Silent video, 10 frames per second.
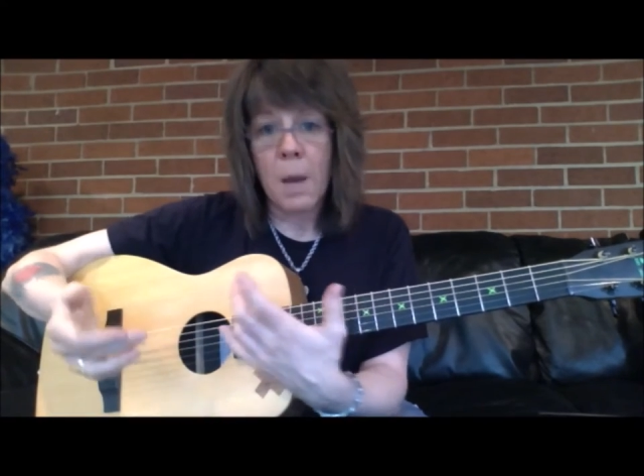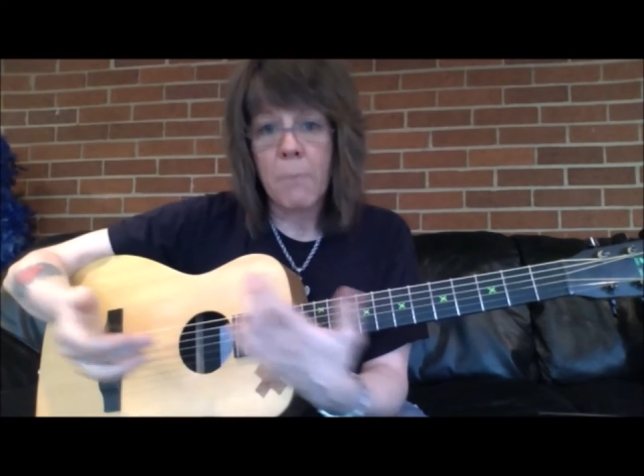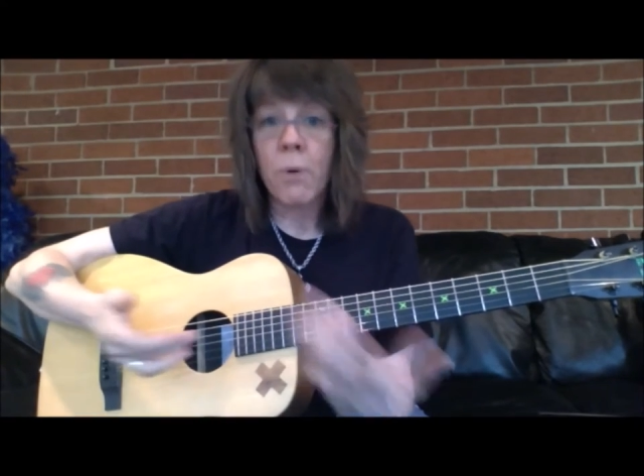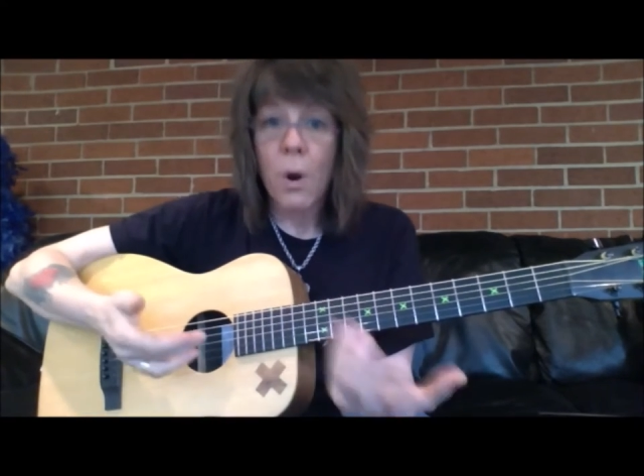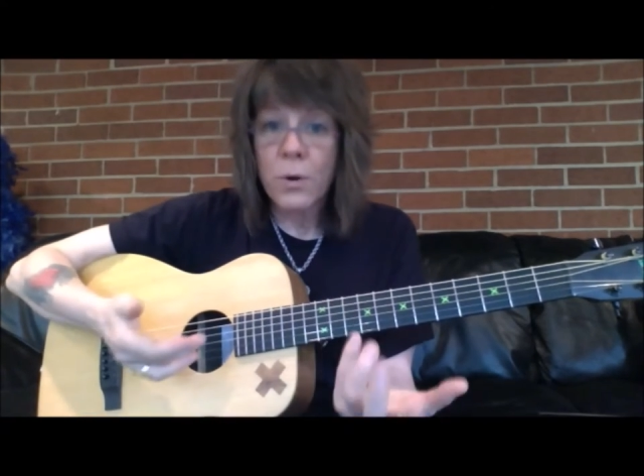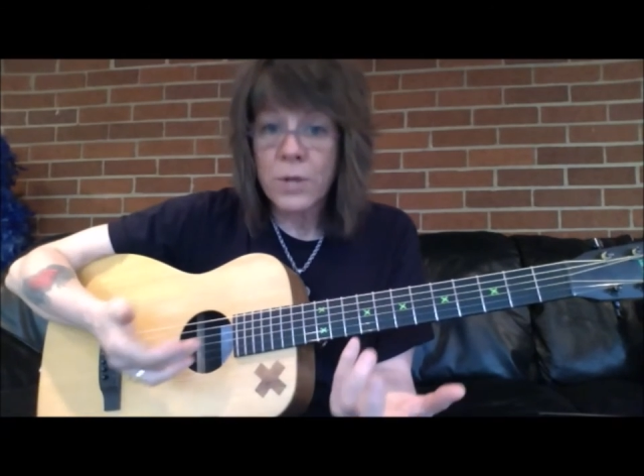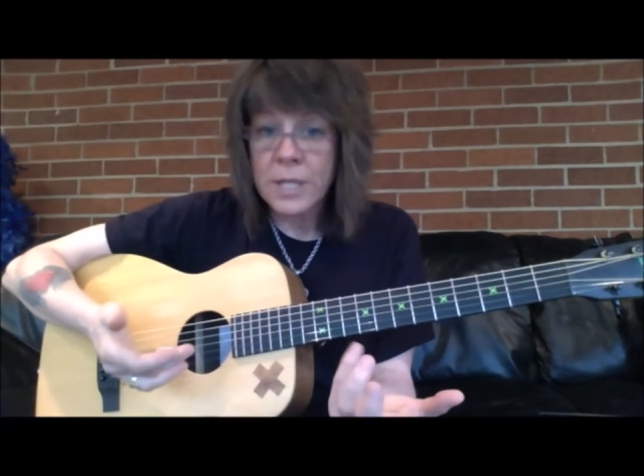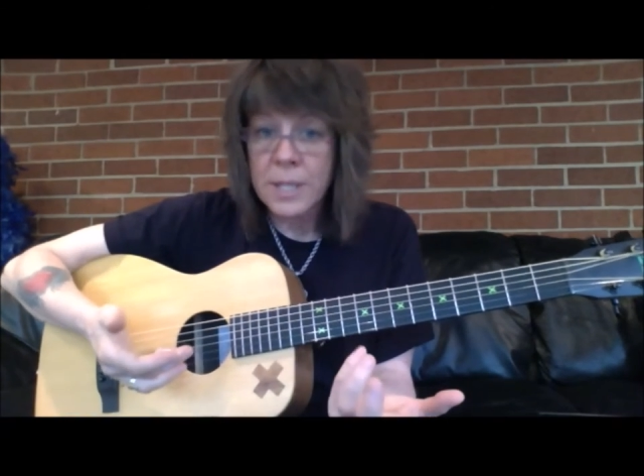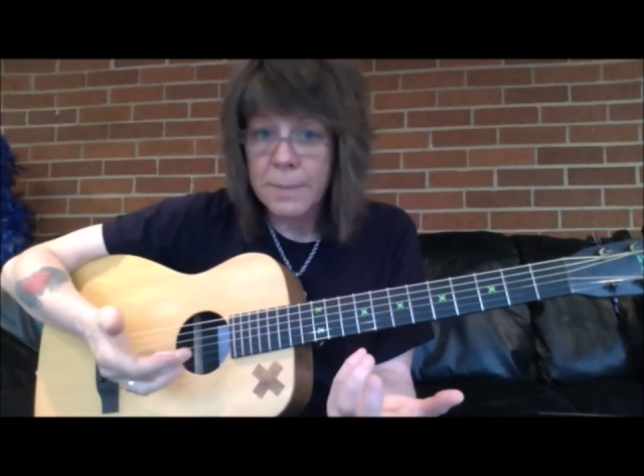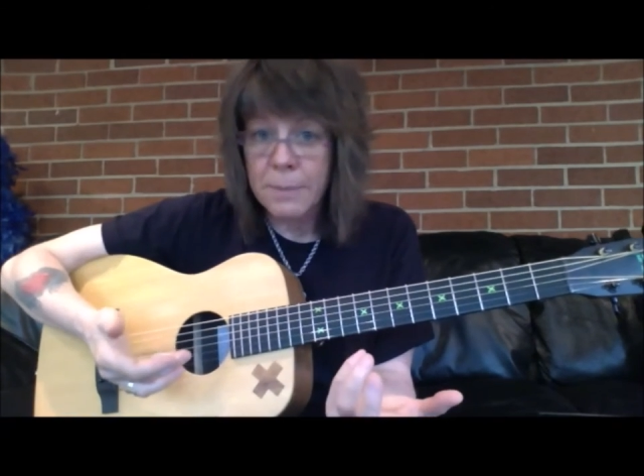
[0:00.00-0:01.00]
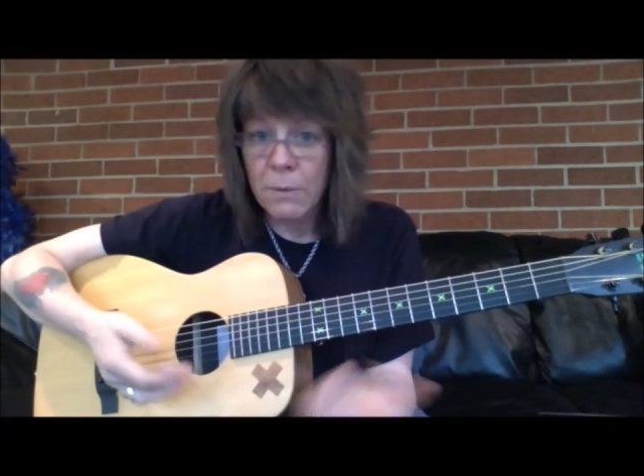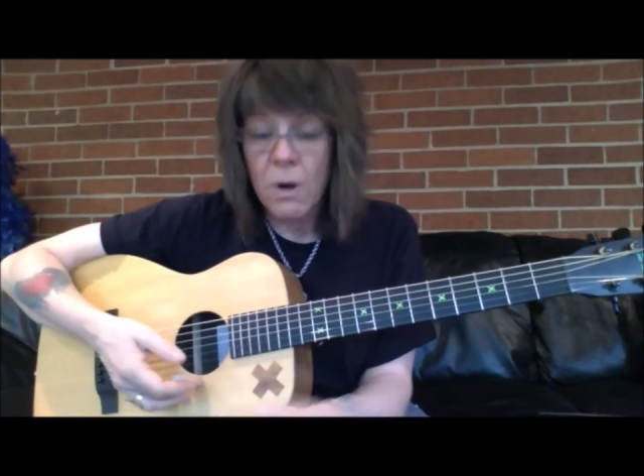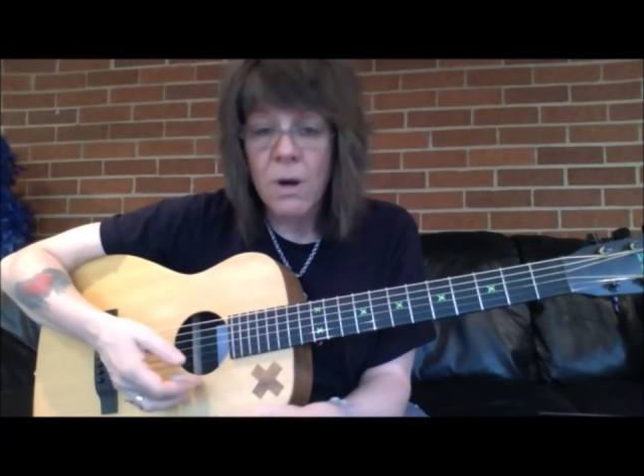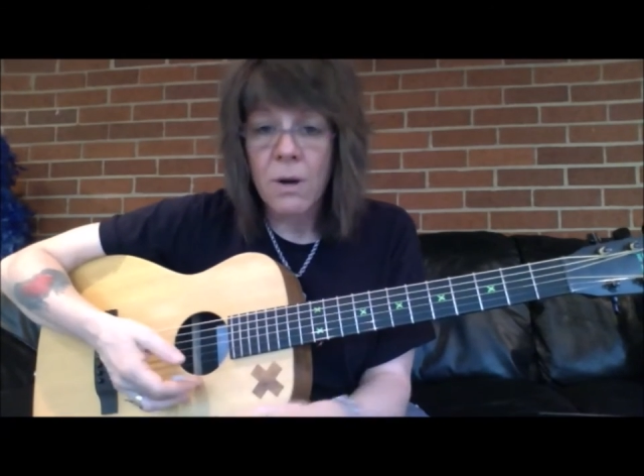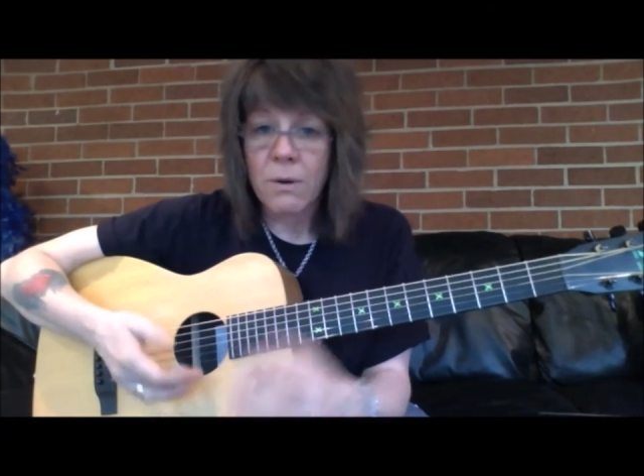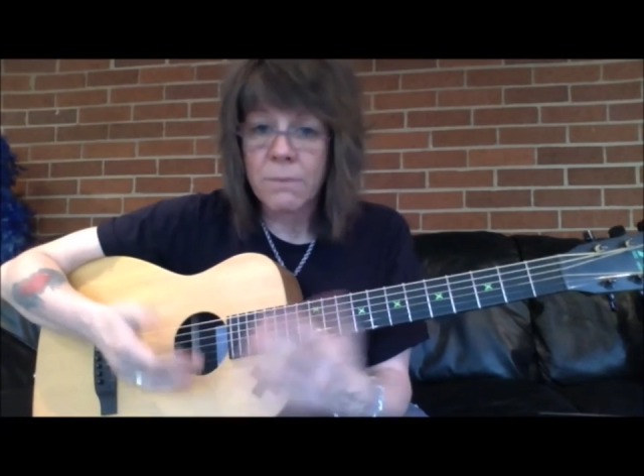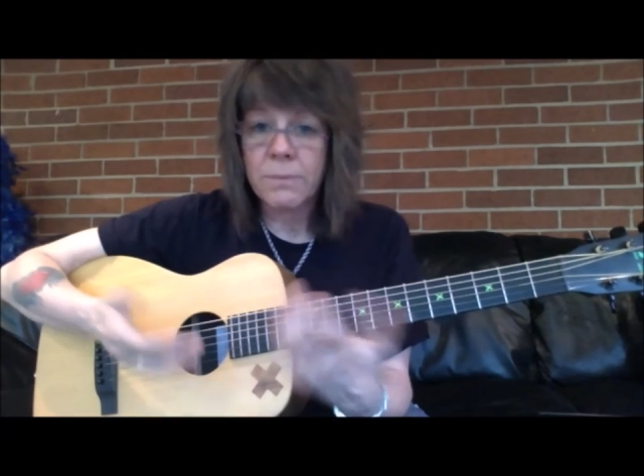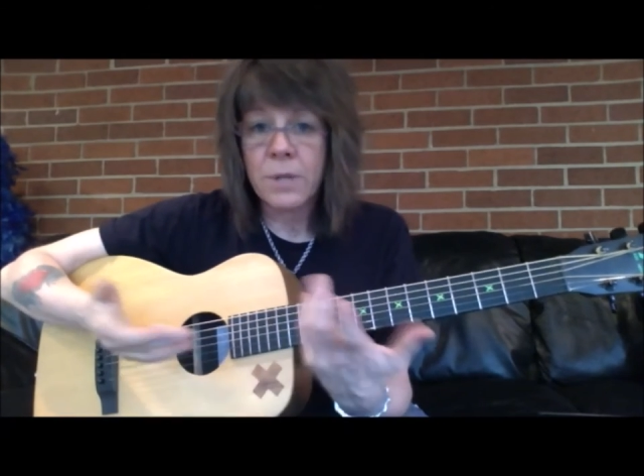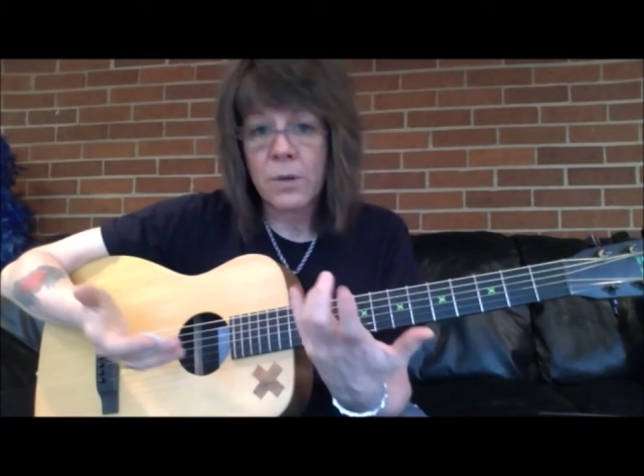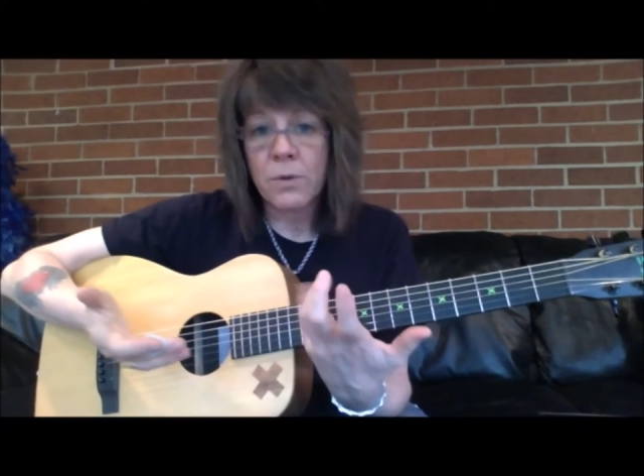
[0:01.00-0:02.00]
approaching something wrong or
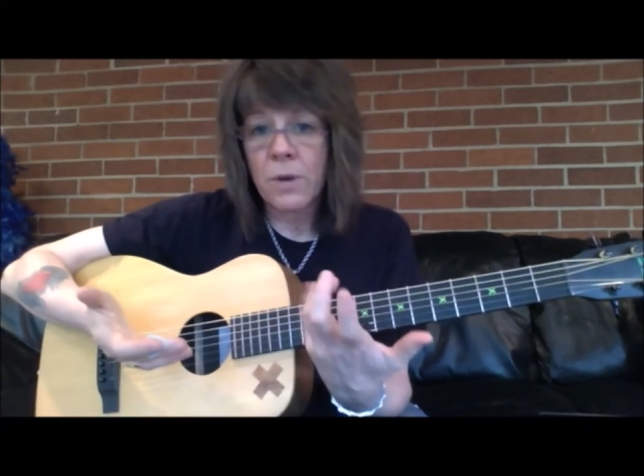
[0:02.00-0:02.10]
you know